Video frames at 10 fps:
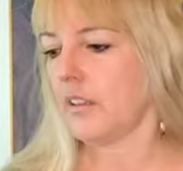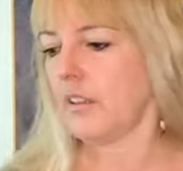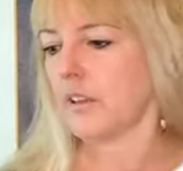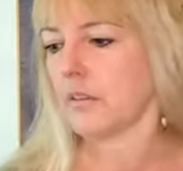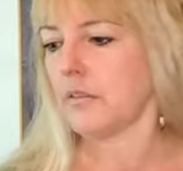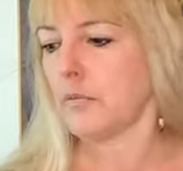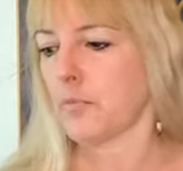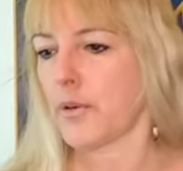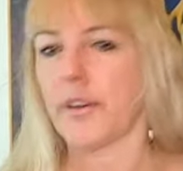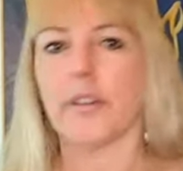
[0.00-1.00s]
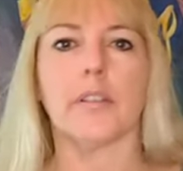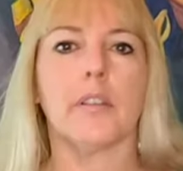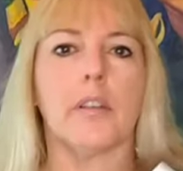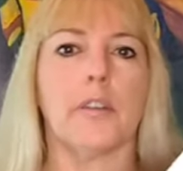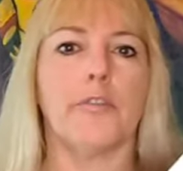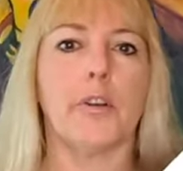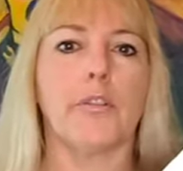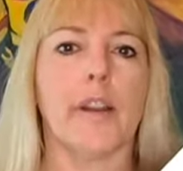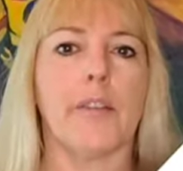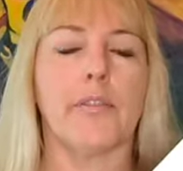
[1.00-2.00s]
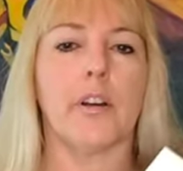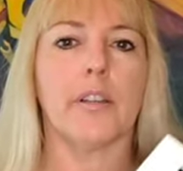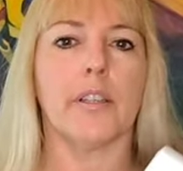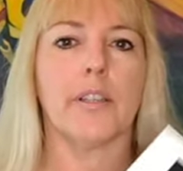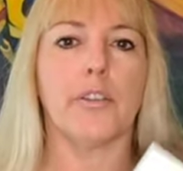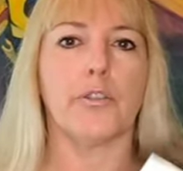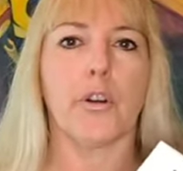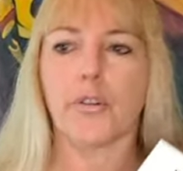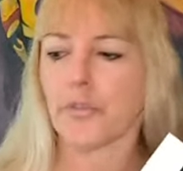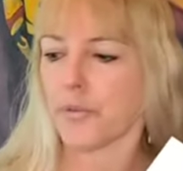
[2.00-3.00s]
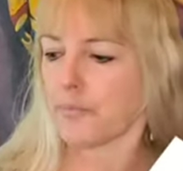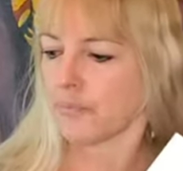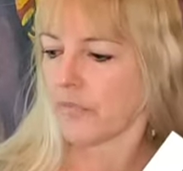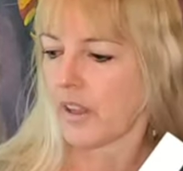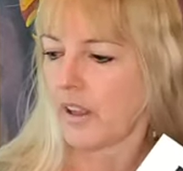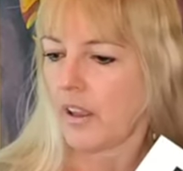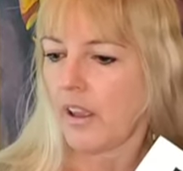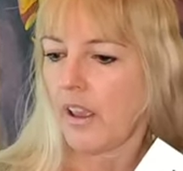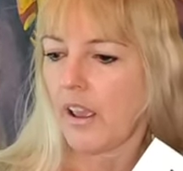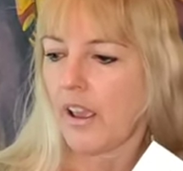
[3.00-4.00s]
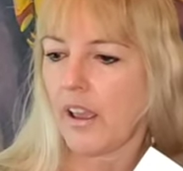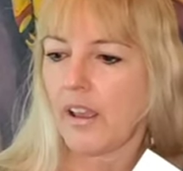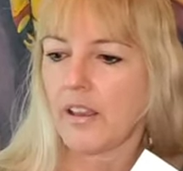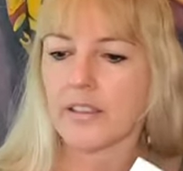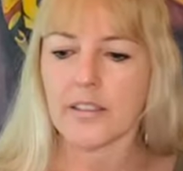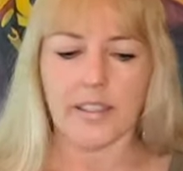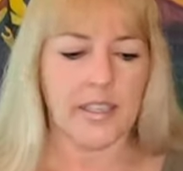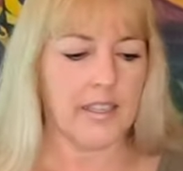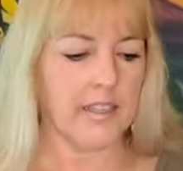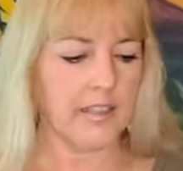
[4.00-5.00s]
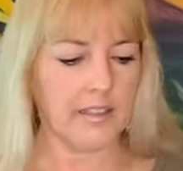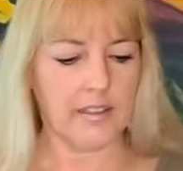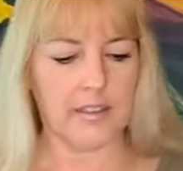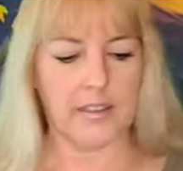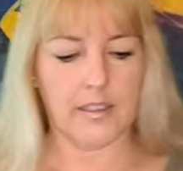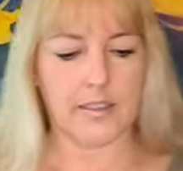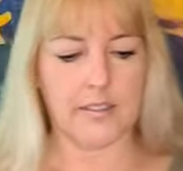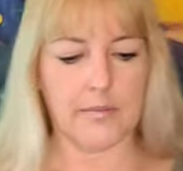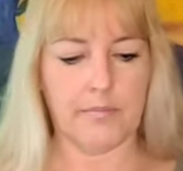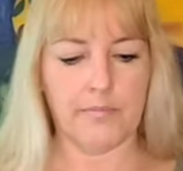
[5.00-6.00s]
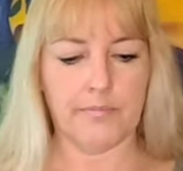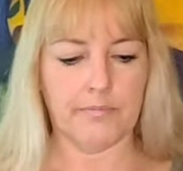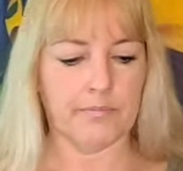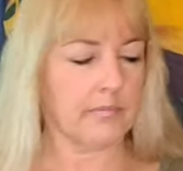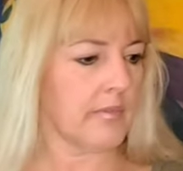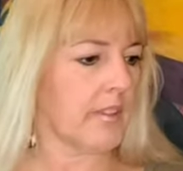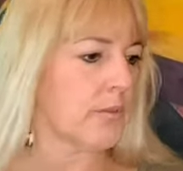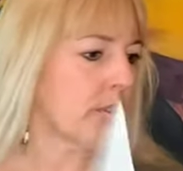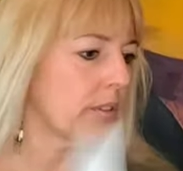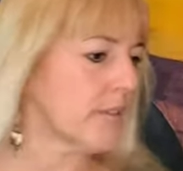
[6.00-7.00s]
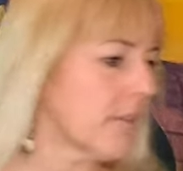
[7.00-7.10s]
you know, print a photograph on in your darkroom. And uh, this wasn't